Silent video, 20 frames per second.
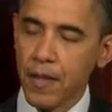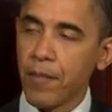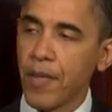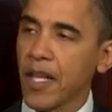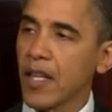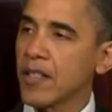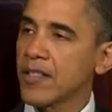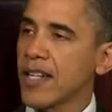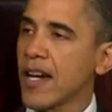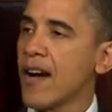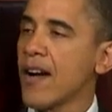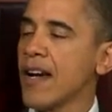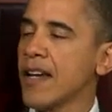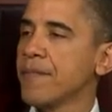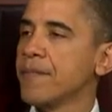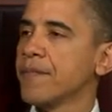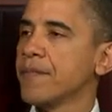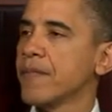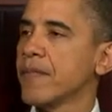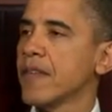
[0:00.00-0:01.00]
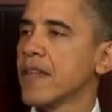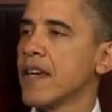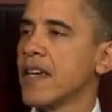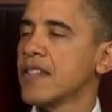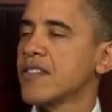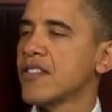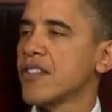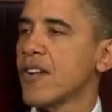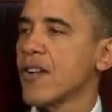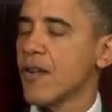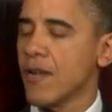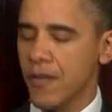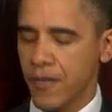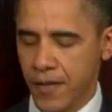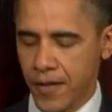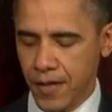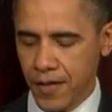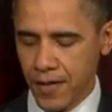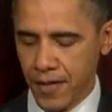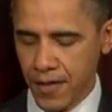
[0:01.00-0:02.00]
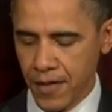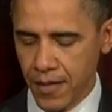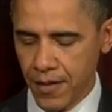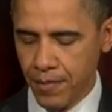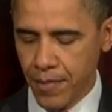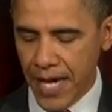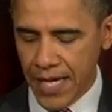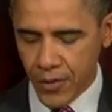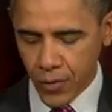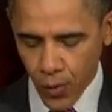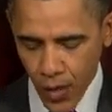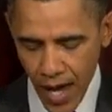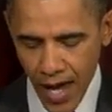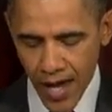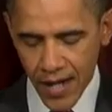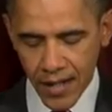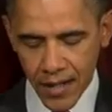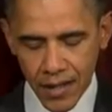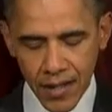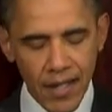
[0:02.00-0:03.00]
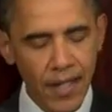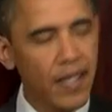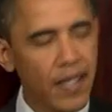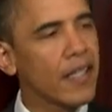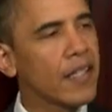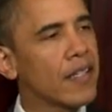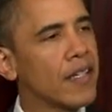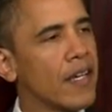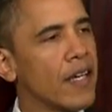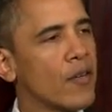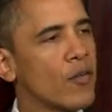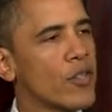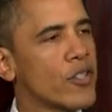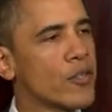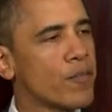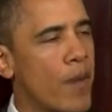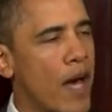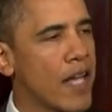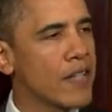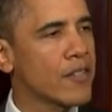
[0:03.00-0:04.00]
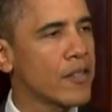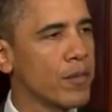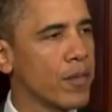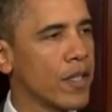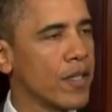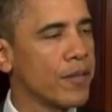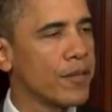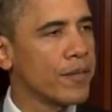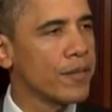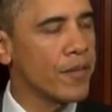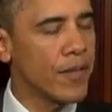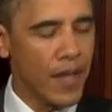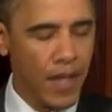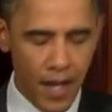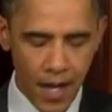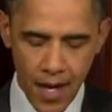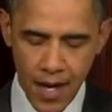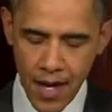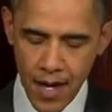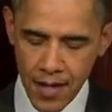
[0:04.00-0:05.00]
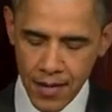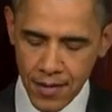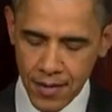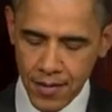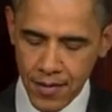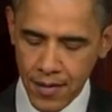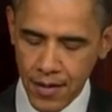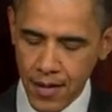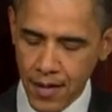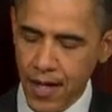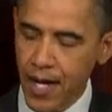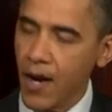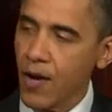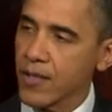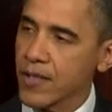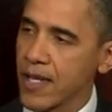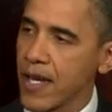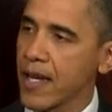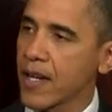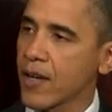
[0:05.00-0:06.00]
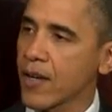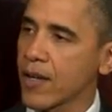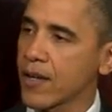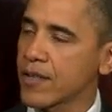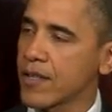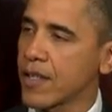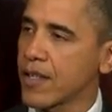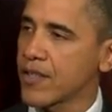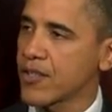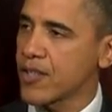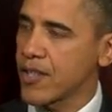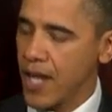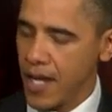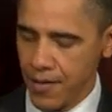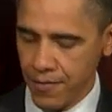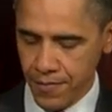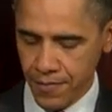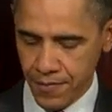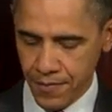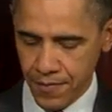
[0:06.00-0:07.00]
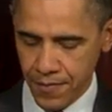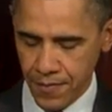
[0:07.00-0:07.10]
The military has served patriotically and responsibly as a caretaker to the state,